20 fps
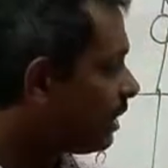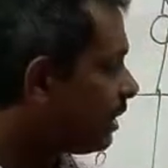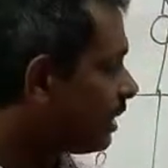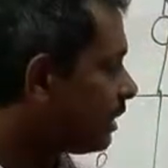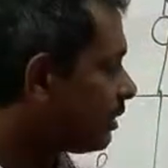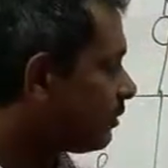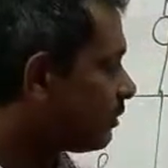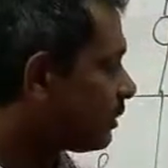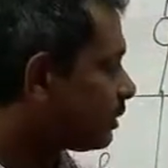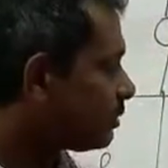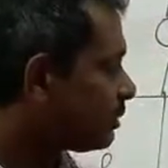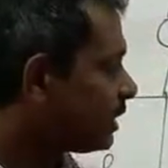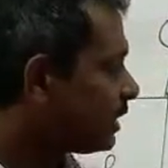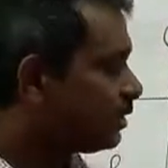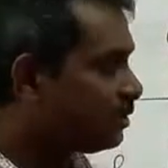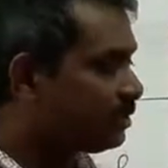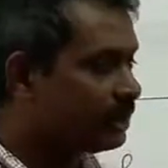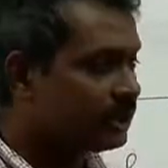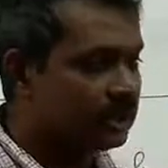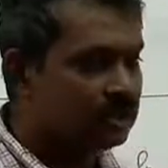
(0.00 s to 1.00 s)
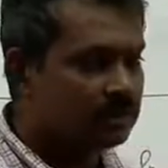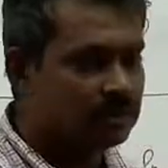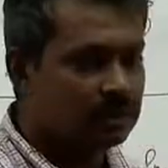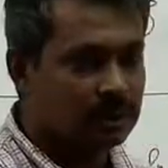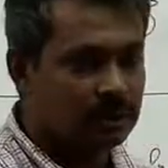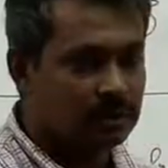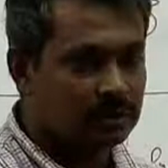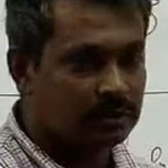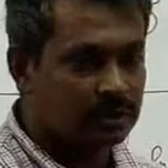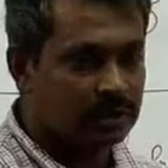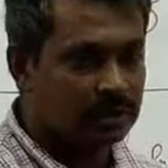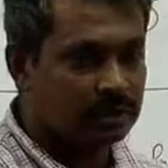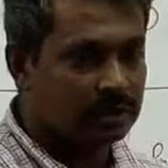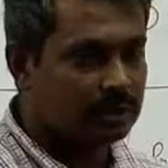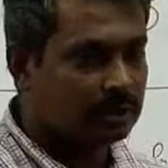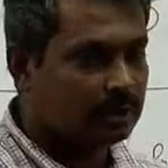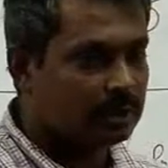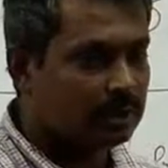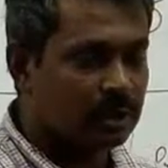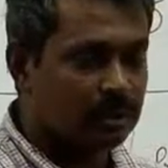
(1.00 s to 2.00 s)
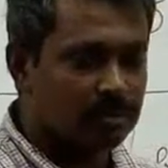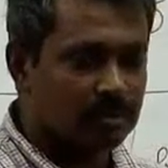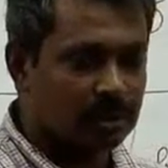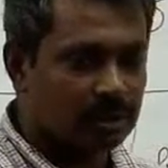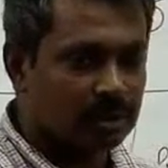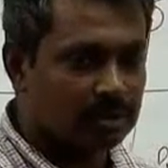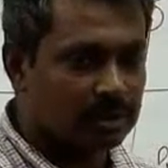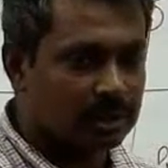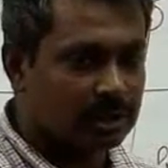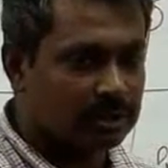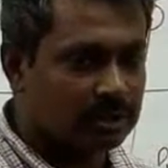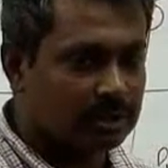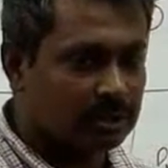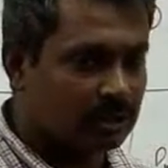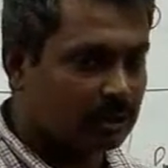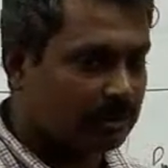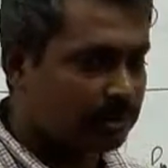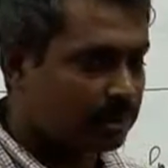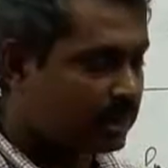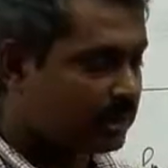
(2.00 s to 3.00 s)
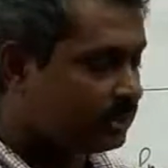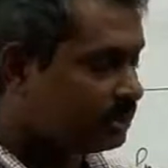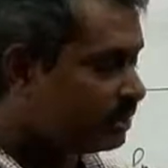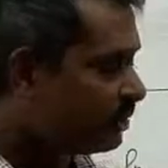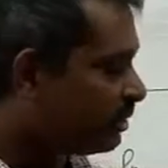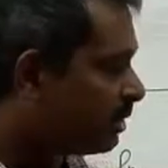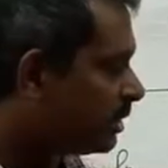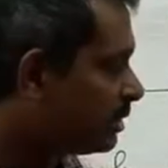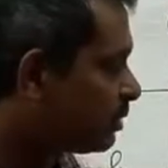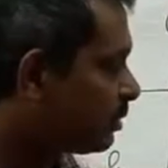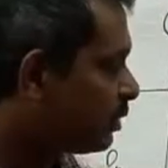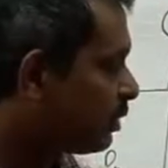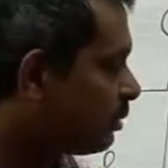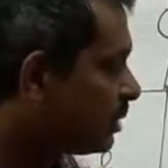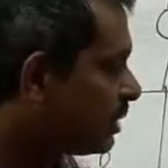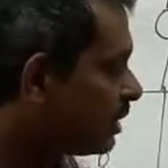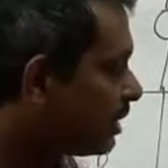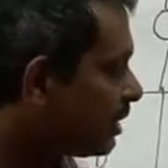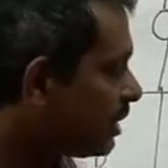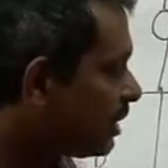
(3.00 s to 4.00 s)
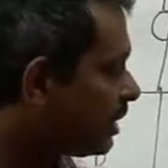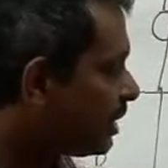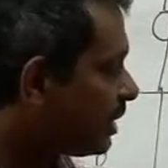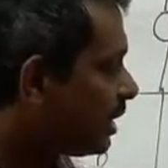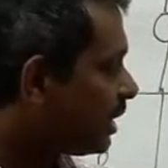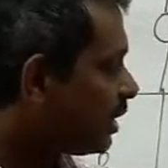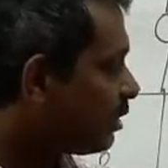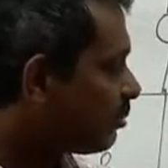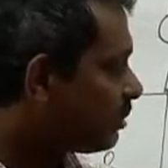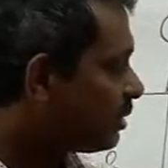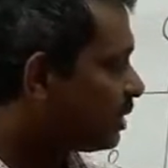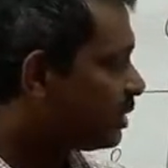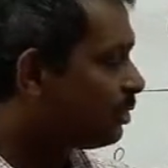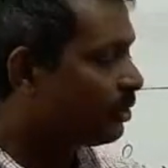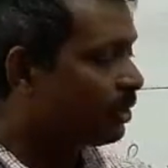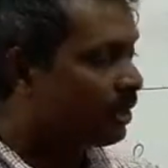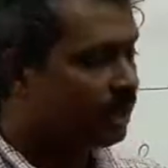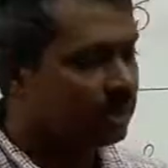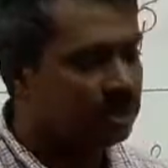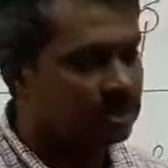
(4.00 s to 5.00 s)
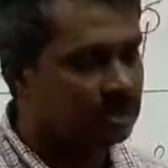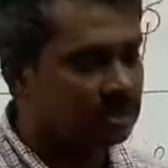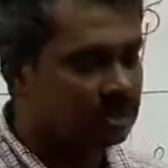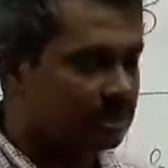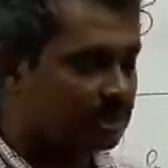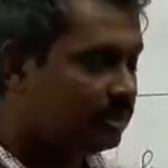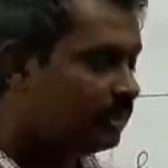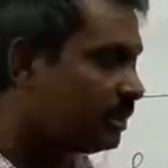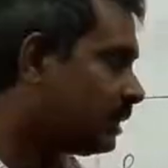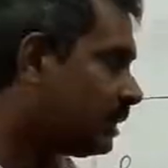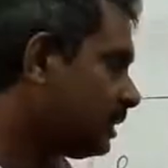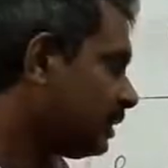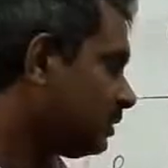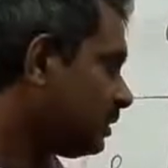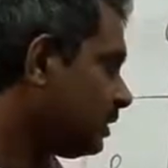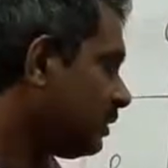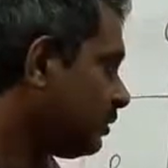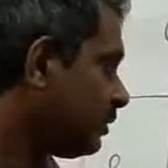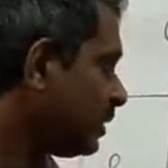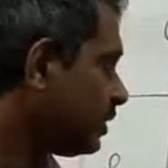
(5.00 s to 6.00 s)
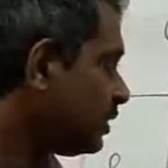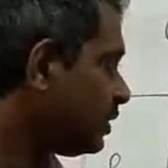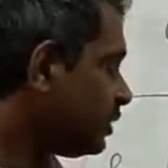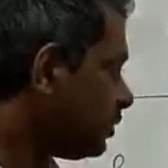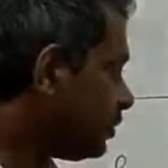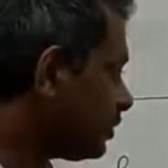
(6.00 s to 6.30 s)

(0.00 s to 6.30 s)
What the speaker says: and from that you can Fl, you know, Mr omega square is common, M into R you can easily find it